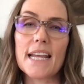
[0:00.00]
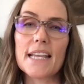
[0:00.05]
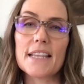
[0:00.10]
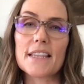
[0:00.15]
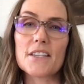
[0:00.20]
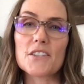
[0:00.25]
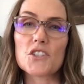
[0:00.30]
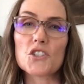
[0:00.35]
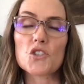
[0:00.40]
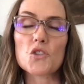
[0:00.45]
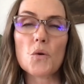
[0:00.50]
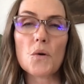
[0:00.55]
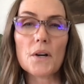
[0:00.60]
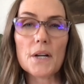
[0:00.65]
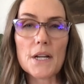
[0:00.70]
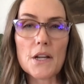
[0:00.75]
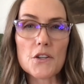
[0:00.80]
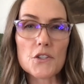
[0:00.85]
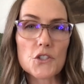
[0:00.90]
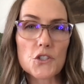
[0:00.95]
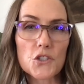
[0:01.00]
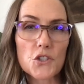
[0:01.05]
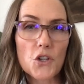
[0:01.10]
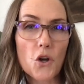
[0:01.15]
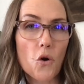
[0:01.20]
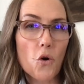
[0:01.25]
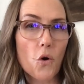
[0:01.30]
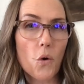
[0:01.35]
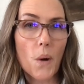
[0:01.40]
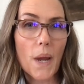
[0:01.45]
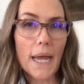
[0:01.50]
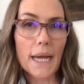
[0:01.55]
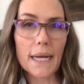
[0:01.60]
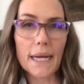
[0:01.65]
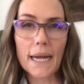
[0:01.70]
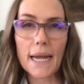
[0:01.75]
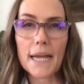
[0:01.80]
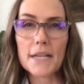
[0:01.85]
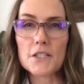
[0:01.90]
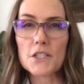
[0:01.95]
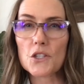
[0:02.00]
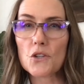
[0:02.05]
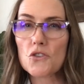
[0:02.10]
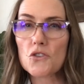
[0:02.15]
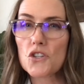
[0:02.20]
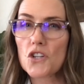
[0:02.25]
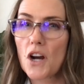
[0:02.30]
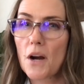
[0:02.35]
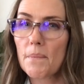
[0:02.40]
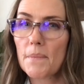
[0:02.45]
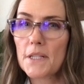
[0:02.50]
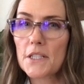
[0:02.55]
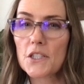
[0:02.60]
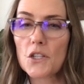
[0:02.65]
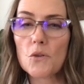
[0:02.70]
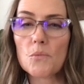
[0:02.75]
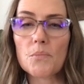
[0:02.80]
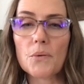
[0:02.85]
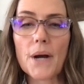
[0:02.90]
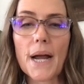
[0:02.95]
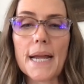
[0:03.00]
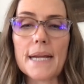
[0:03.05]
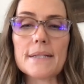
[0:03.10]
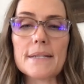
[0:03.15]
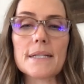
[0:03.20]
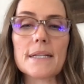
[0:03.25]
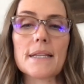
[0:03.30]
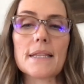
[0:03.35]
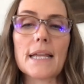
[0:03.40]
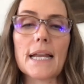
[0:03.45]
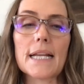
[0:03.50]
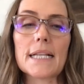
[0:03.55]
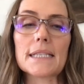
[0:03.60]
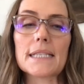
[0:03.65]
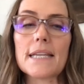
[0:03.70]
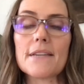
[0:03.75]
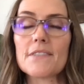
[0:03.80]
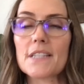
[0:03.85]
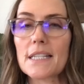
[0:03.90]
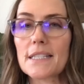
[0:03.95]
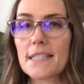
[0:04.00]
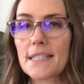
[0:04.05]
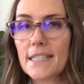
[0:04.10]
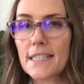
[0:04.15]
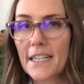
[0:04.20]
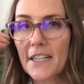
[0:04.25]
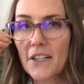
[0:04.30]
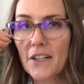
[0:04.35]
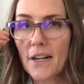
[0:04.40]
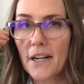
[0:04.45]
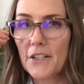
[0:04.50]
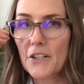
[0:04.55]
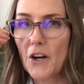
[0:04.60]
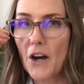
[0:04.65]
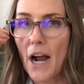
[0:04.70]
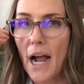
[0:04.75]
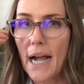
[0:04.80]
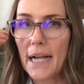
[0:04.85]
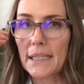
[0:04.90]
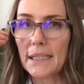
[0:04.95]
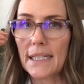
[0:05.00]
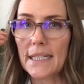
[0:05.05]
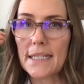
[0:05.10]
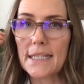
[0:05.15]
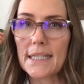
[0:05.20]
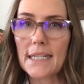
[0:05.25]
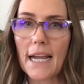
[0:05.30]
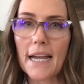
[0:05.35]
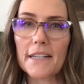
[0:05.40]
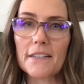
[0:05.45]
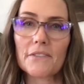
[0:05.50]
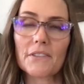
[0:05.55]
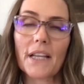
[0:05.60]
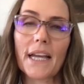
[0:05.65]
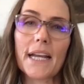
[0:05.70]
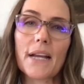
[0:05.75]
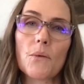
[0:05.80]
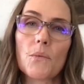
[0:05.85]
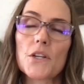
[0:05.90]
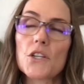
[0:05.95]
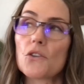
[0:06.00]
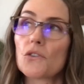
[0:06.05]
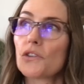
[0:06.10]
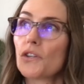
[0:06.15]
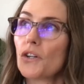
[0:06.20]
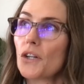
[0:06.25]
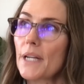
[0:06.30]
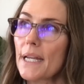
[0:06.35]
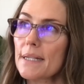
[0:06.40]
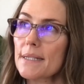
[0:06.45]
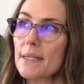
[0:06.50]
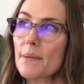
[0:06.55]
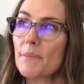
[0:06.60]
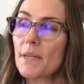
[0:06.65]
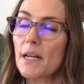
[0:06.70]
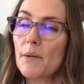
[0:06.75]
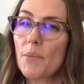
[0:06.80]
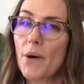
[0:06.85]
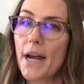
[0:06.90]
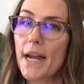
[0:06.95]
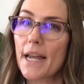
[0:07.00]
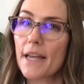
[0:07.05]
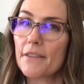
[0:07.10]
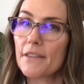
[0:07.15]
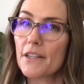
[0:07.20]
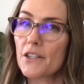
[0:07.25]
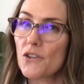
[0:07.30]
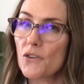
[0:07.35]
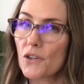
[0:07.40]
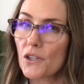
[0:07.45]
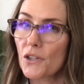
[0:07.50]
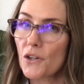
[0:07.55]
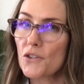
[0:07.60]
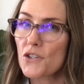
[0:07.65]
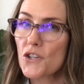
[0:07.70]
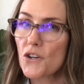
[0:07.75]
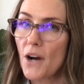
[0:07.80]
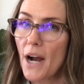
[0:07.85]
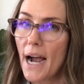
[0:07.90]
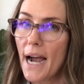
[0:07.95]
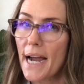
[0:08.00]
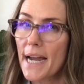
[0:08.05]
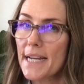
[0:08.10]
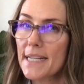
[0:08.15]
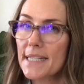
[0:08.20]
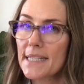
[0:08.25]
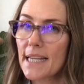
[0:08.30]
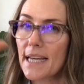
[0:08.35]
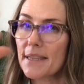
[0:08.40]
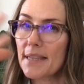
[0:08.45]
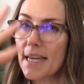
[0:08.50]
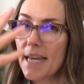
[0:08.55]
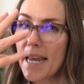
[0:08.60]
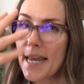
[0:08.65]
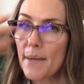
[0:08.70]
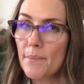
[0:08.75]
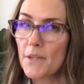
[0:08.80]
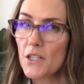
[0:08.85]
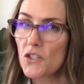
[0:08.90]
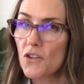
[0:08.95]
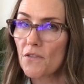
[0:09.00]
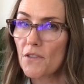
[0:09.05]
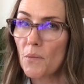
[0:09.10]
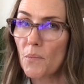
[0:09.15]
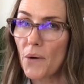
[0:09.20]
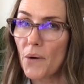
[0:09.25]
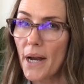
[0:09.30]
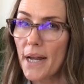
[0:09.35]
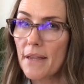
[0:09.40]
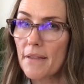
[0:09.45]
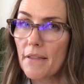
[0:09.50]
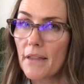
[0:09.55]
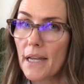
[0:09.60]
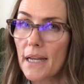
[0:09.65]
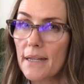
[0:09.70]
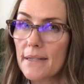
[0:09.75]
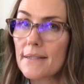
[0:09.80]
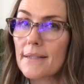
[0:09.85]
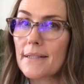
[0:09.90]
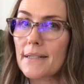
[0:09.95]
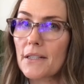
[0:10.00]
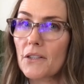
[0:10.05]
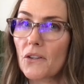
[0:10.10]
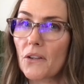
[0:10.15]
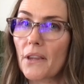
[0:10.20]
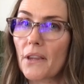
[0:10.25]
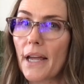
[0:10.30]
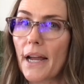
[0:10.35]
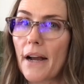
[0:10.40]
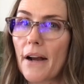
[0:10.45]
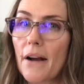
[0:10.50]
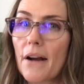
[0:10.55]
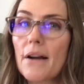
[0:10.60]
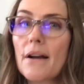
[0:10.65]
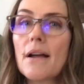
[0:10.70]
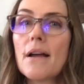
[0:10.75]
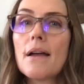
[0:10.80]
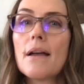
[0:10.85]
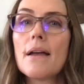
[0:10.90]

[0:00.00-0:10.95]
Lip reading: the story is so quick and so sharp and so bright that it leaves a sear on your eyelids, kind of like when you look at something bright and then you close your eyes and the image of the bright thing is still there.